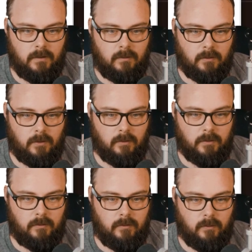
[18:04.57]
we're
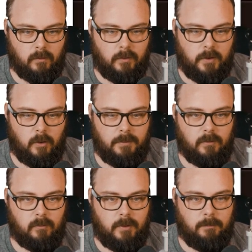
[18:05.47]
going to
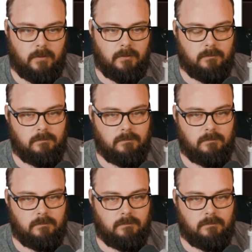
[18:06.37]
reopen REAPER.